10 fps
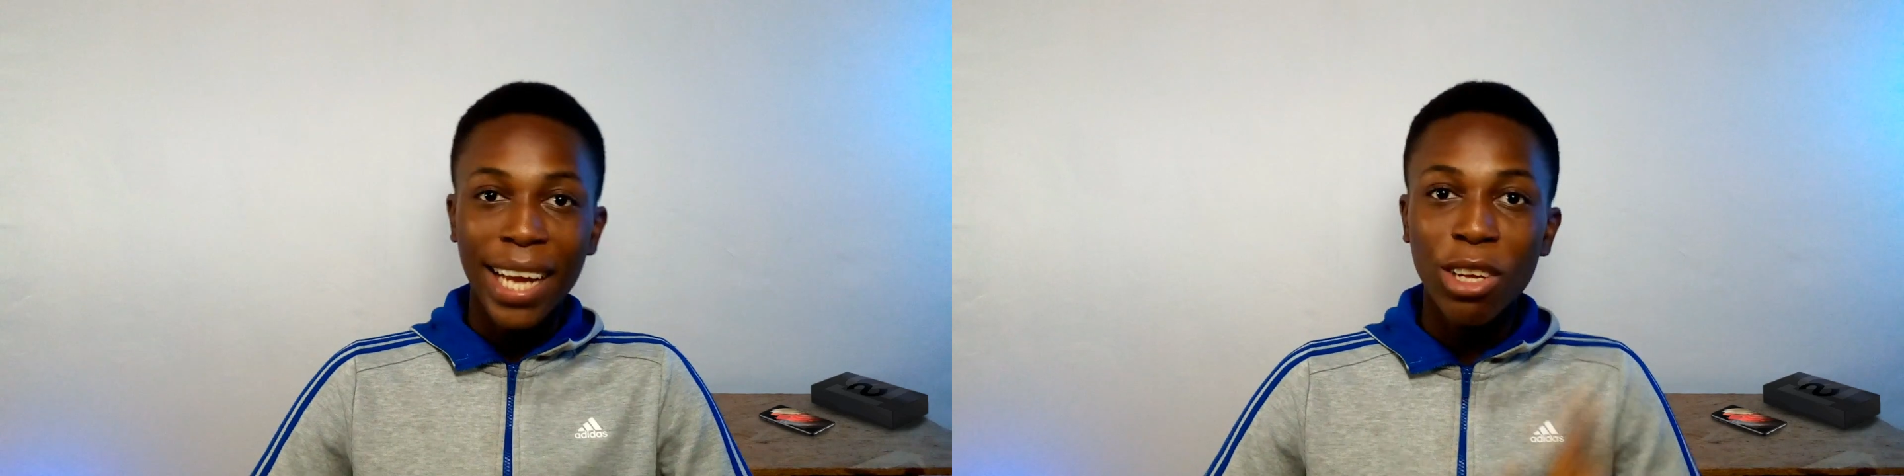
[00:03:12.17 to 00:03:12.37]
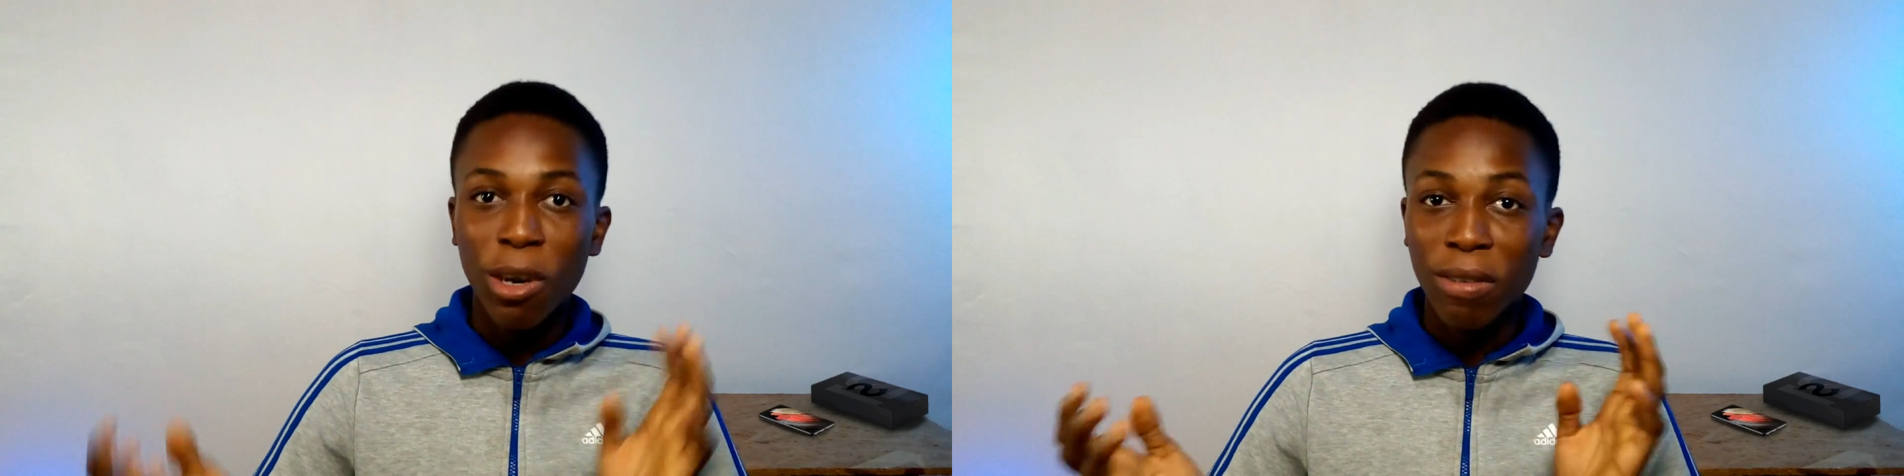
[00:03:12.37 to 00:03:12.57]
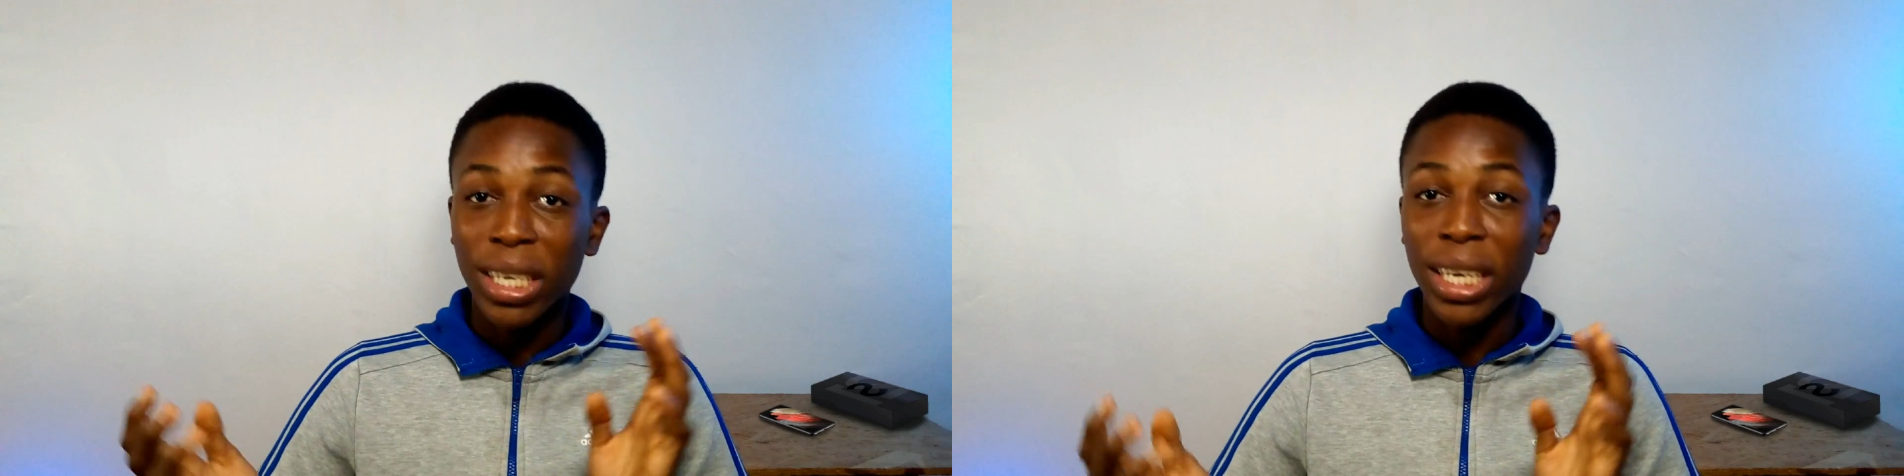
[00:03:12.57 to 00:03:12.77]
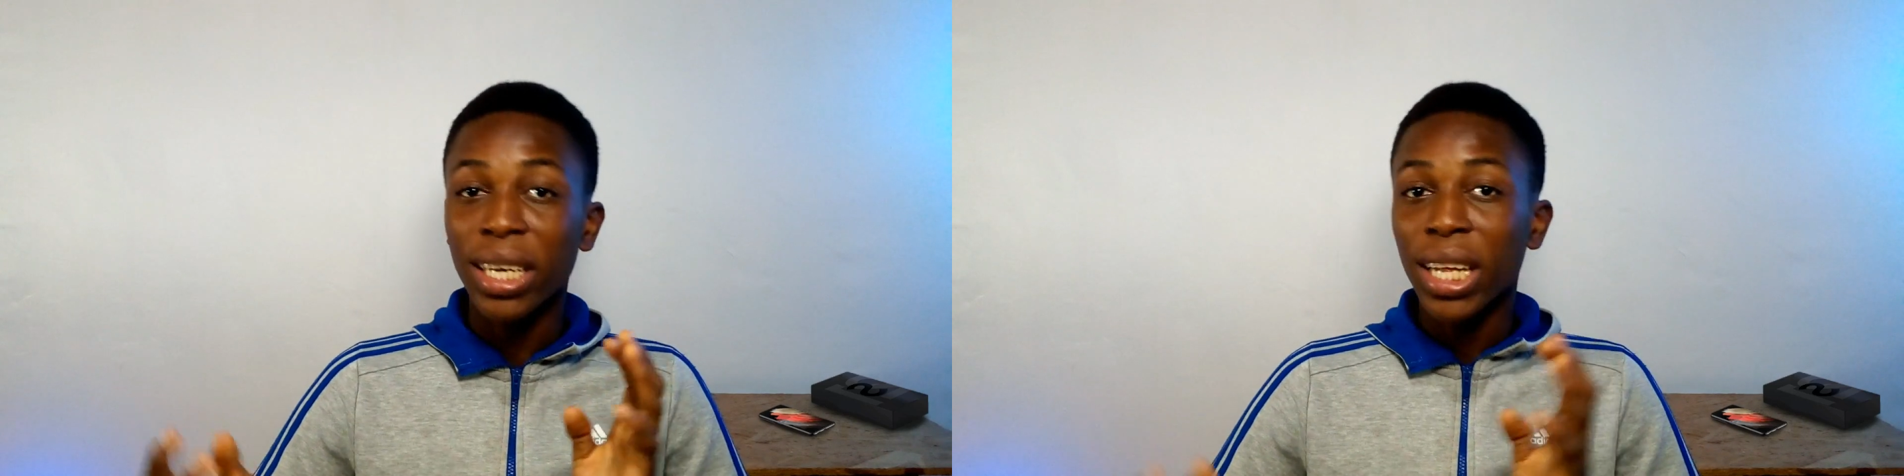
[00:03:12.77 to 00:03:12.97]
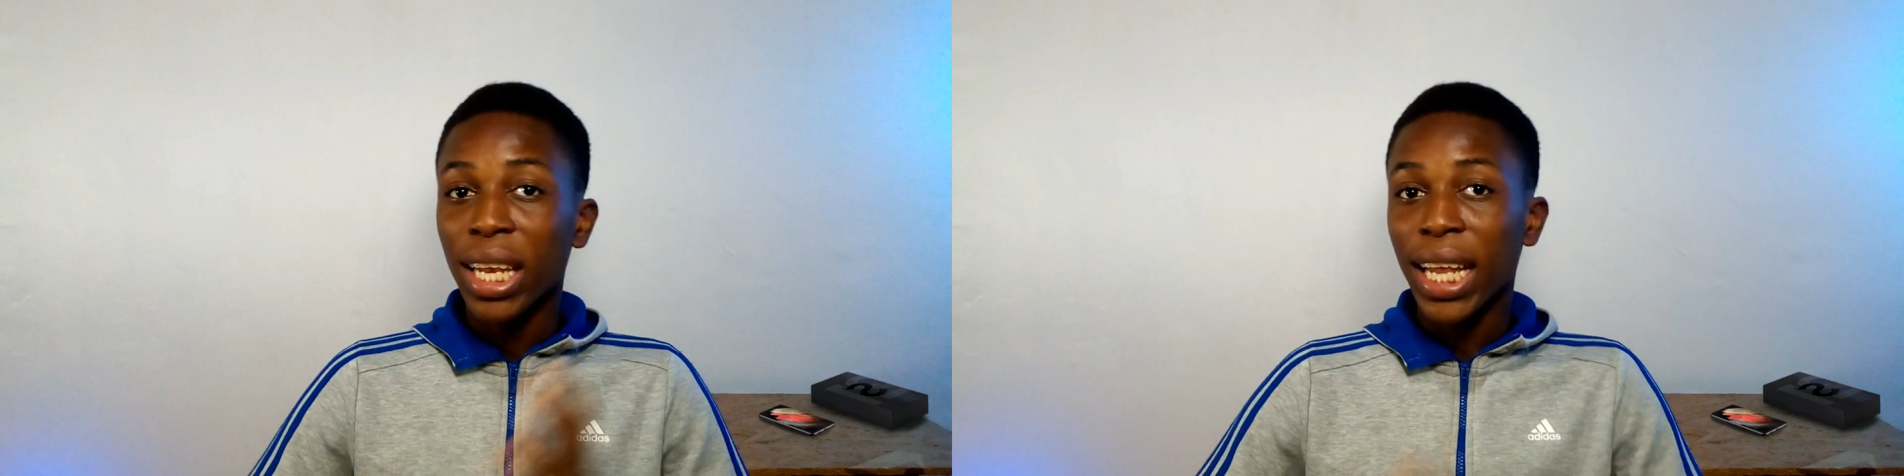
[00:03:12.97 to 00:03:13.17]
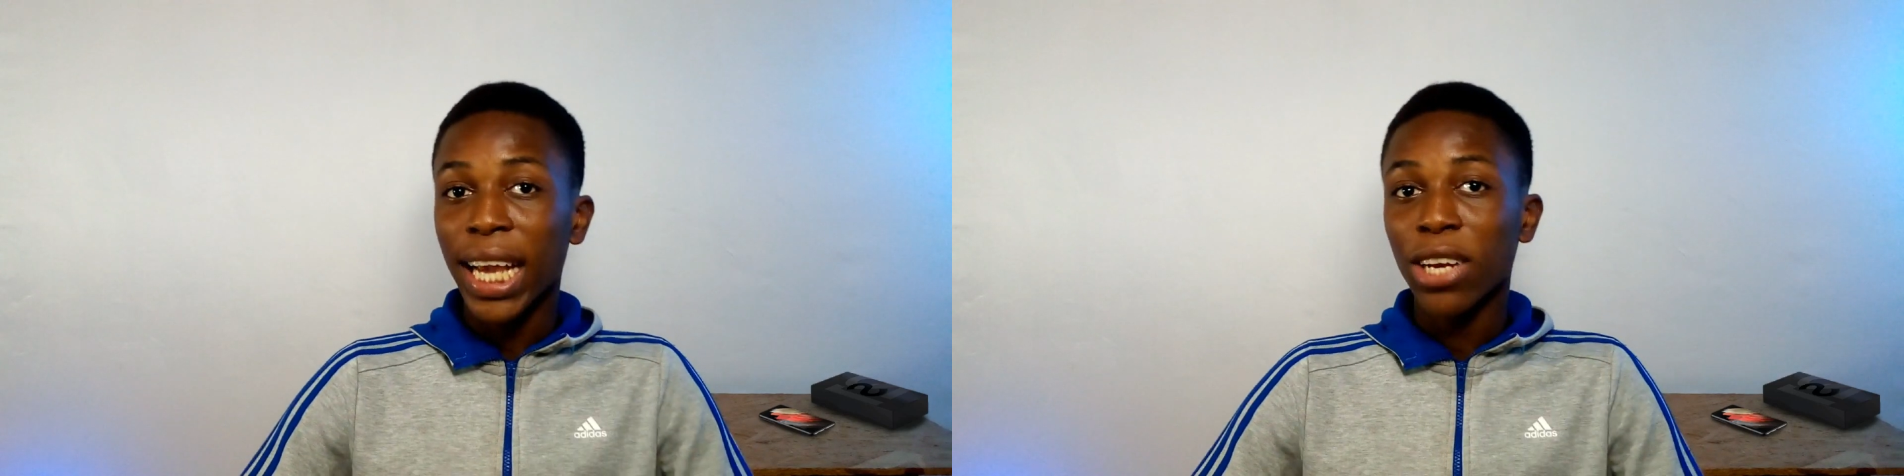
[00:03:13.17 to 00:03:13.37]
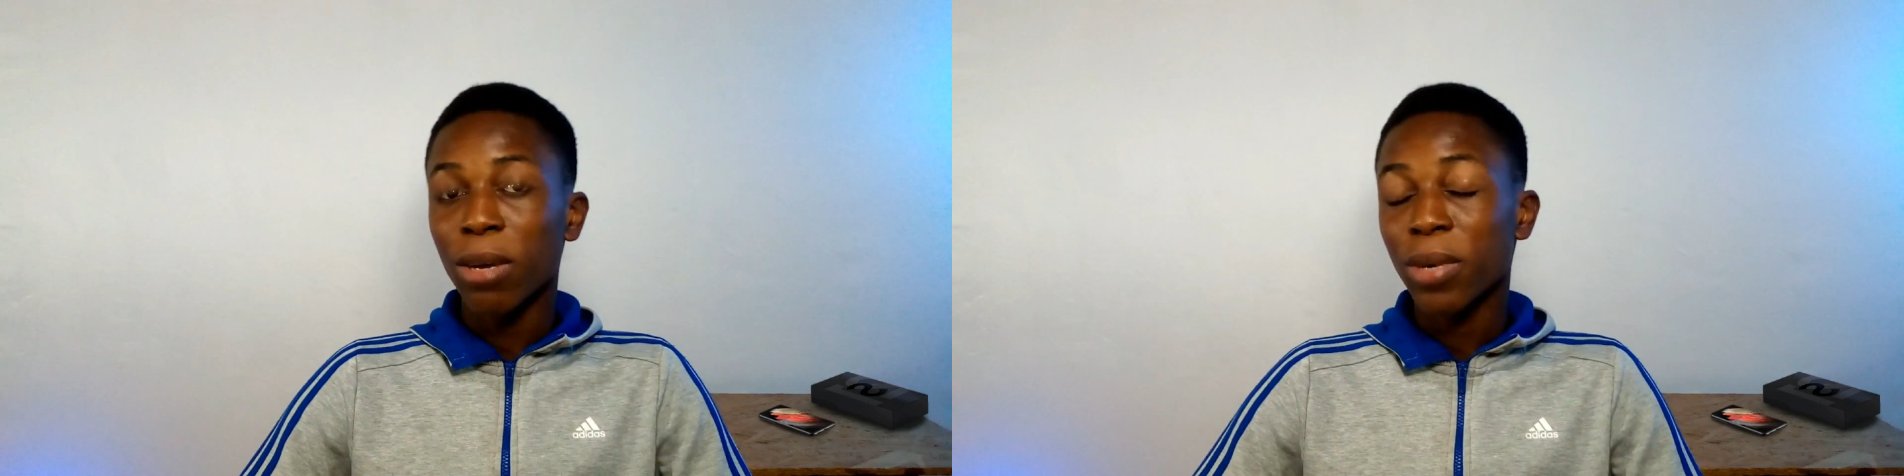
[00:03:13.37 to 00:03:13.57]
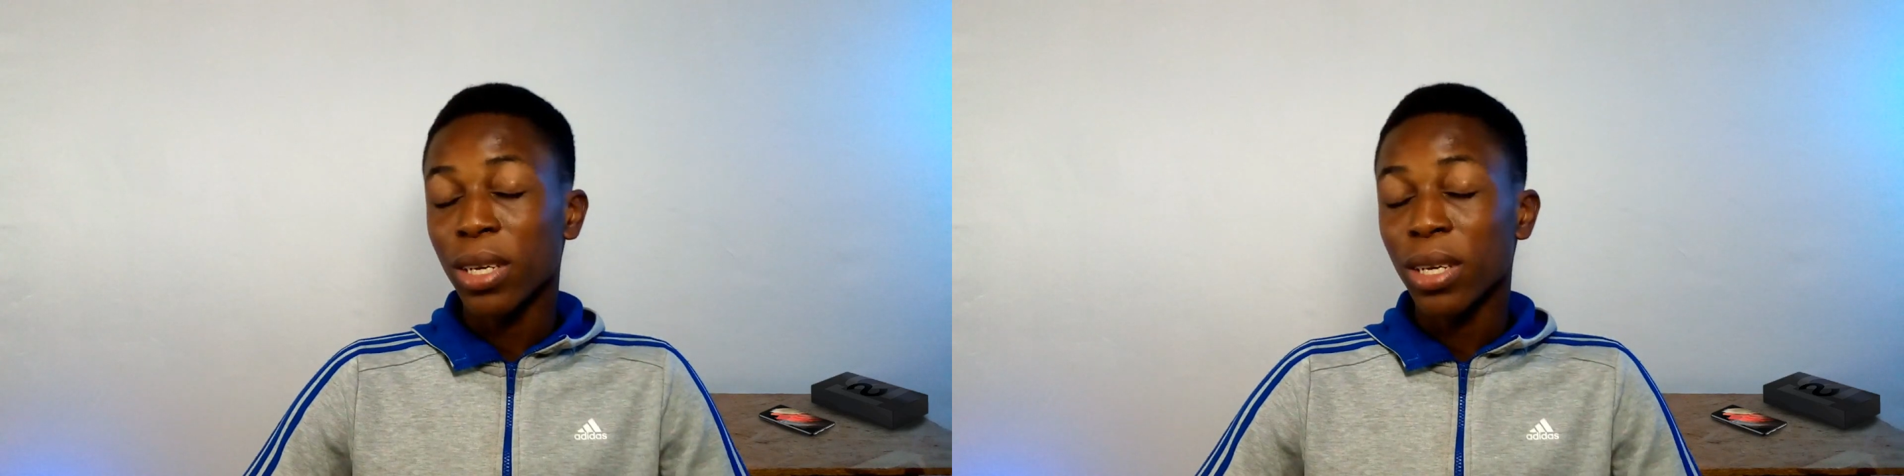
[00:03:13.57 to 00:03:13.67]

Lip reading: any of the lineup,